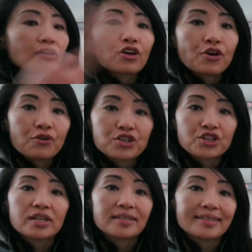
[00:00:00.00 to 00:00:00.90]

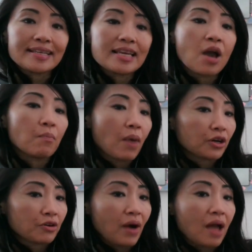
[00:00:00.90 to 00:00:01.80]
Coach C
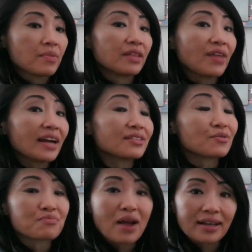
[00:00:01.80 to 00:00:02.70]
monogram. That
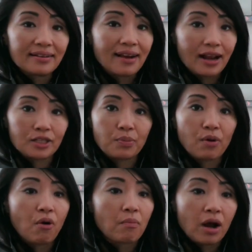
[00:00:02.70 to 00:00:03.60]
is a
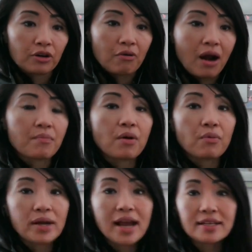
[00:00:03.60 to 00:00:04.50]
recognizable monogram.
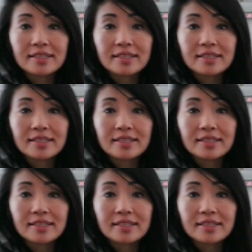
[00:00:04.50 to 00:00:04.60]
When I